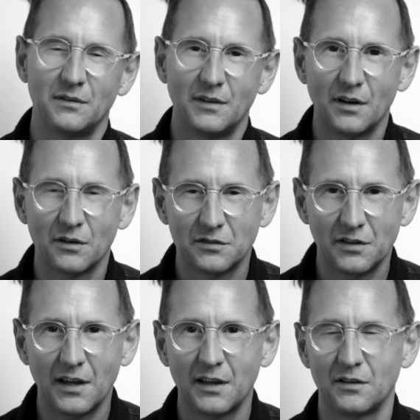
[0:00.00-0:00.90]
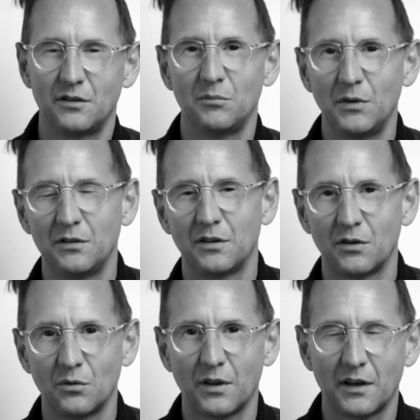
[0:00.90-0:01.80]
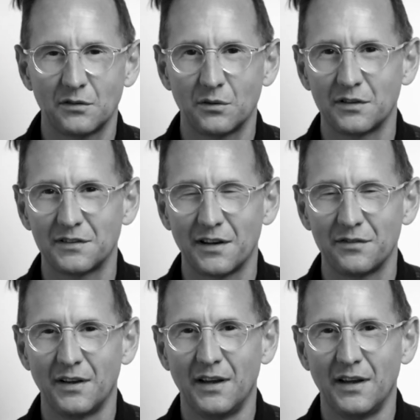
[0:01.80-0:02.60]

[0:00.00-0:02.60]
you know, sing and do music and all that sort of stuff.